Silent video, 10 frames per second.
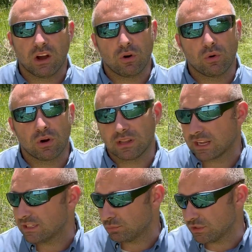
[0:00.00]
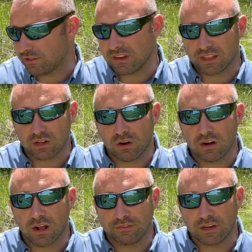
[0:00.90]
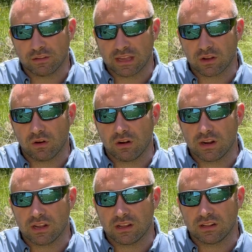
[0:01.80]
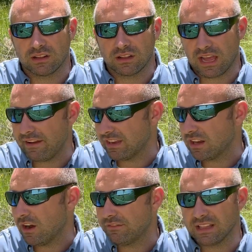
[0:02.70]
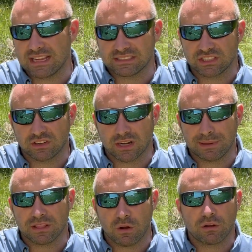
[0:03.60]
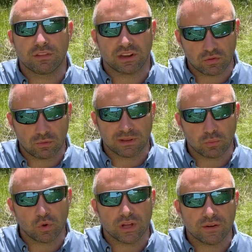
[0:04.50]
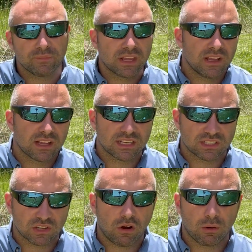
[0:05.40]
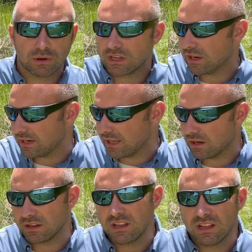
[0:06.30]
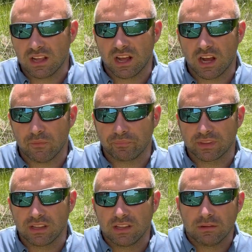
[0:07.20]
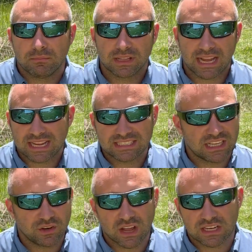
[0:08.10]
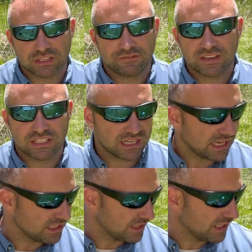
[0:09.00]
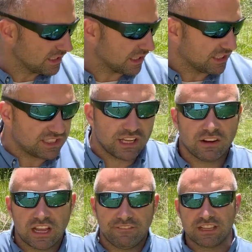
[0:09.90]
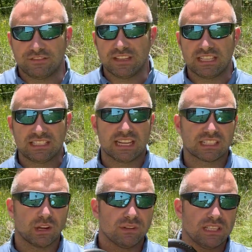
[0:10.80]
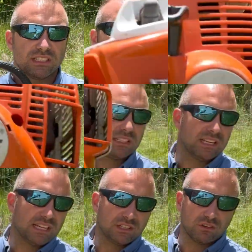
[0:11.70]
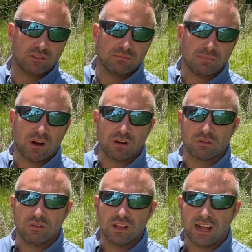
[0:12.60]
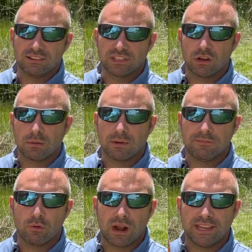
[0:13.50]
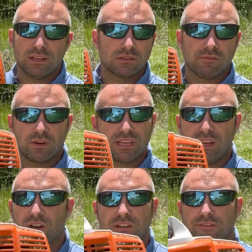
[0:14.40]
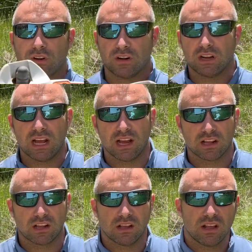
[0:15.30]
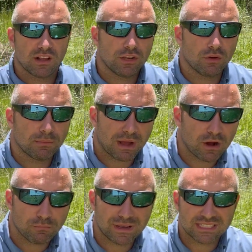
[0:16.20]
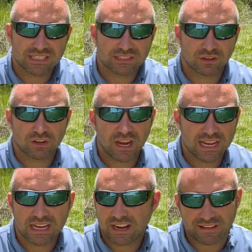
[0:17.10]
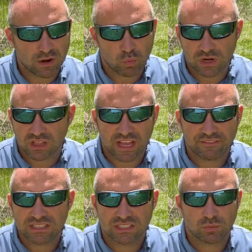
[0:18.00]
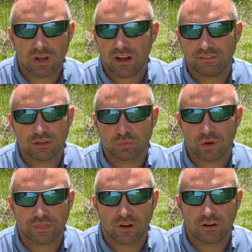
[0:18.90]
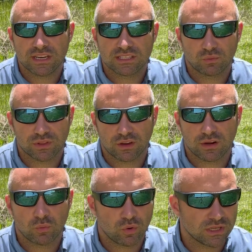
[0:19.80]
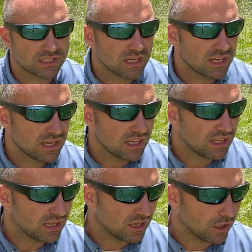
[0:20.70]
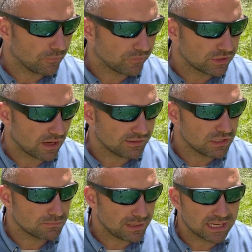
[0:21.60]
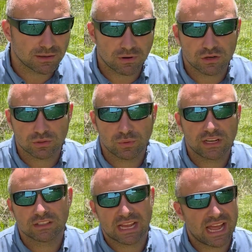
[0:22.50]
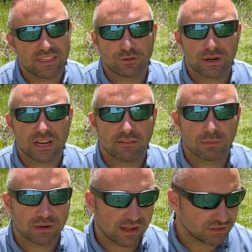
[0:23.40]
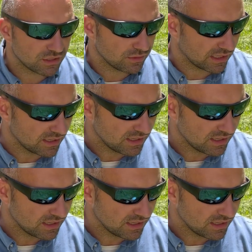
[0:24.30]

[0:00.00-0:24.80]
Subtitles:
or because once you've got the guard off, you know, that guard, having it off allows that string to be longer than it normally would, because the guard would cut it down. But like I said, you got a sufficient engine. This is a Stihl FS56, so it's just a residential model. I've shown them before. I used them for years for doing my own business. They're great, and I've had 111s as well. I've used 130s and 131s. So I've used big commercial weeders. I had 3 of them when I was doing it,